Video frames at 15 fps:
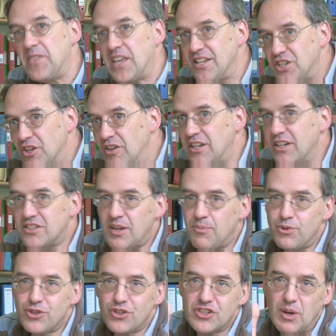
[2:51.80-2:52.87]
It's only a
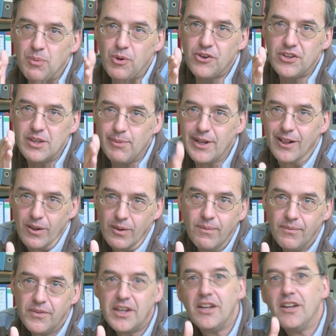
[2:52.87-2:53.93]
temperature somewhere in the middle
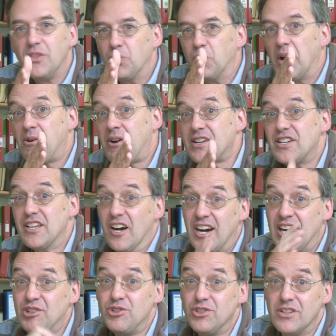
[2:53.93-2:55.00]
where actually
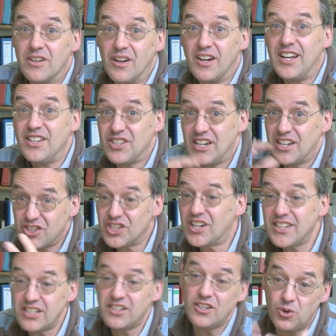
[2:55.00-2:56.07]
hydrogen lines get
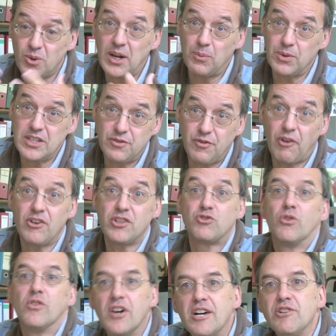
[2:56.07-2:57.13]
excited and you end up with these very
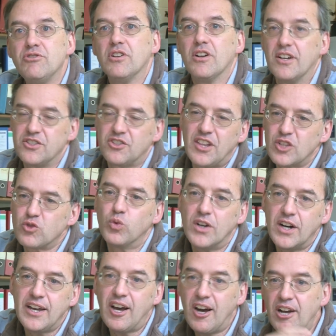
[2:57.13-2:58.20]
strong hydrogen lines. So that's
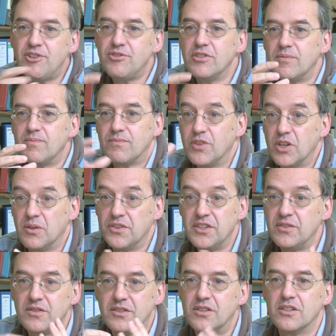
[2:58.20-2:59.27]
why hydrogen, you know,
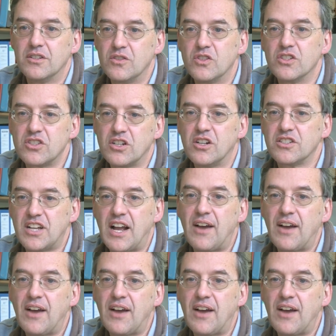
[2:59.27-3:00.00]
the stars